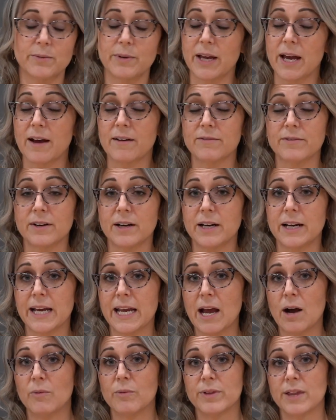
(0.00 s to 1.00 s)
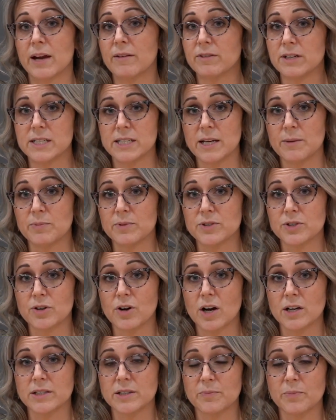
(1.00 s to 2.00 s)
we have an account with every Staples
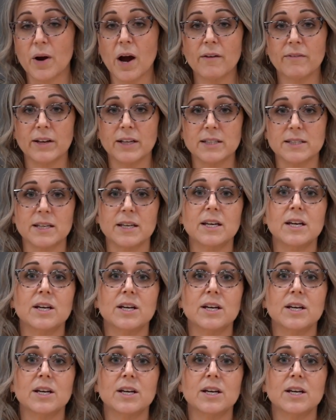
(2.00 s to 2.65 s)
across the province.